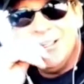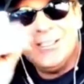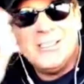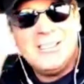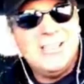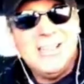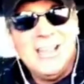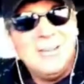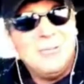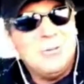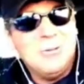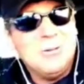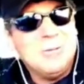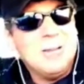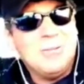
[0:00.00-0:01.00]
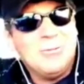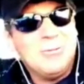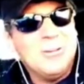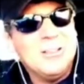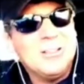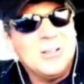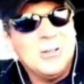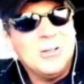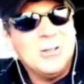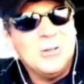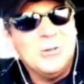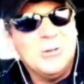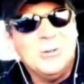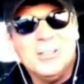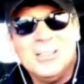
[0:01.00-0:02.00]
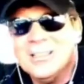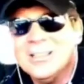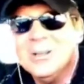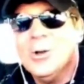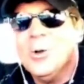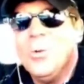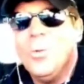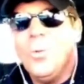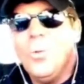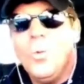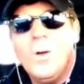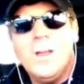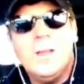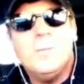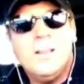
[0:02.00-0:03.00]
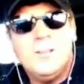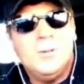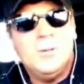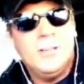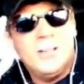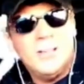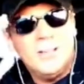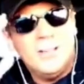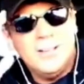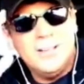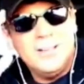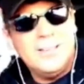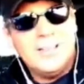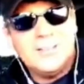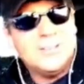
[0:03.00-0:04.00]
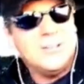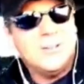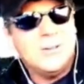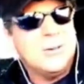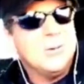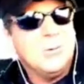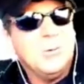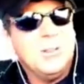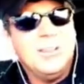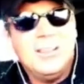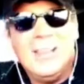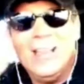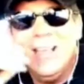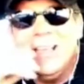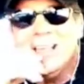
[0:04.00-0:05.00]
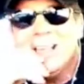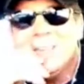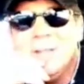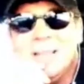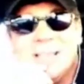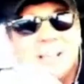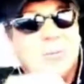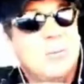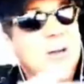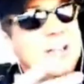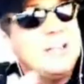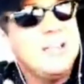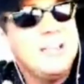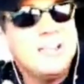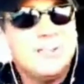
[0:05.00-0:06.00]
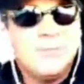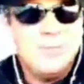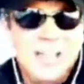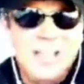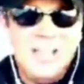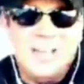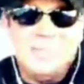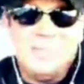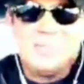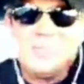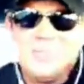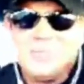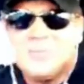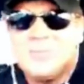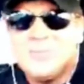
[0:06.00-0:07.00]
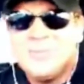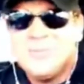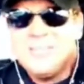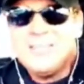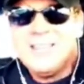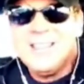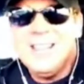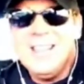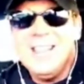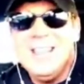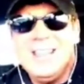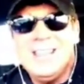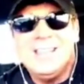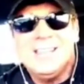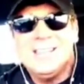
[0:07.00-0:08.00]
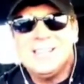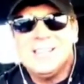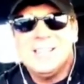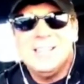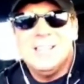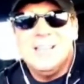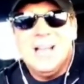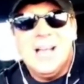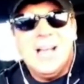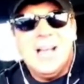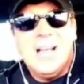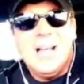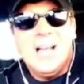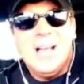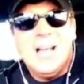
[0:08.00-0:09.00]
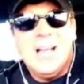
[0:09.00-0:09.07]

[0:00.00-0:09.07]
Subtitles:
I just send to every one of my friends going, "What am I doing on the Death Star? What the heck?" Because I watch it as a fan, and I